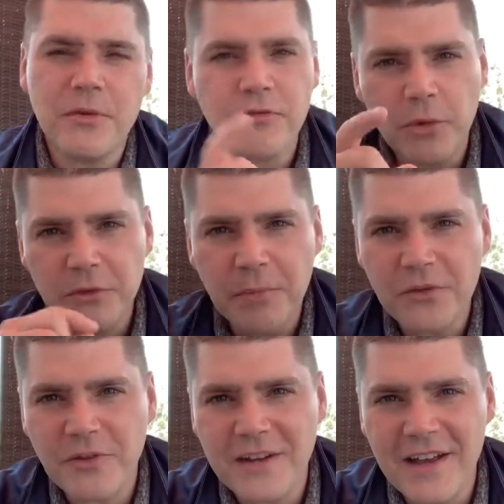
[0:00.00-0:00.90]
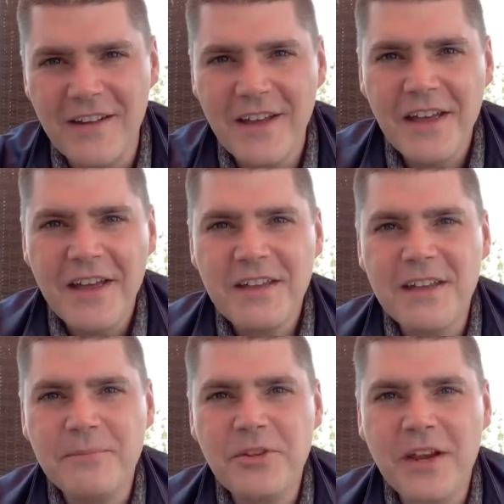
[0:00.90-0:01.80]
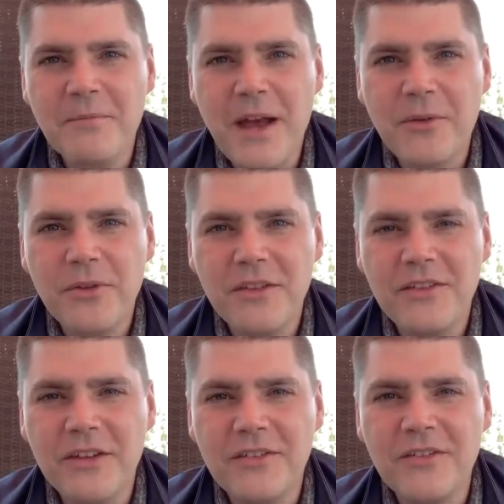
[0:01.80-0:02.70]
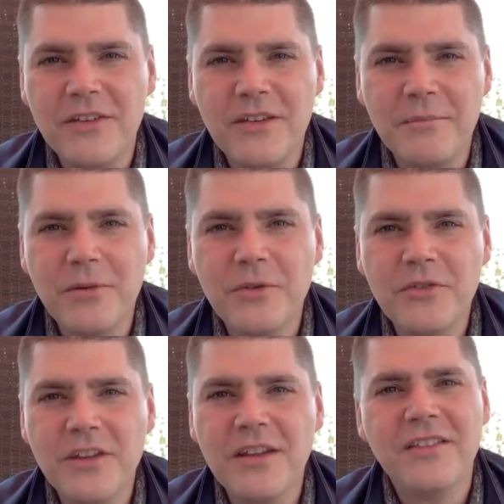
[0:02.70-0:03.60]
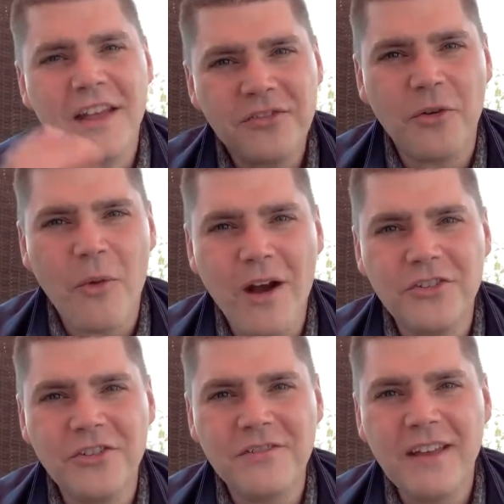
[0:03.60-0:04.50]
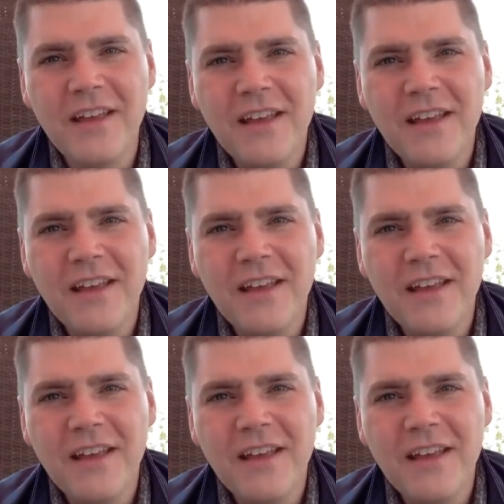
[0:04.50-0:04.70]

And for what's best right now, keep checking back with us. That's Produce Geek. Thanks for watching.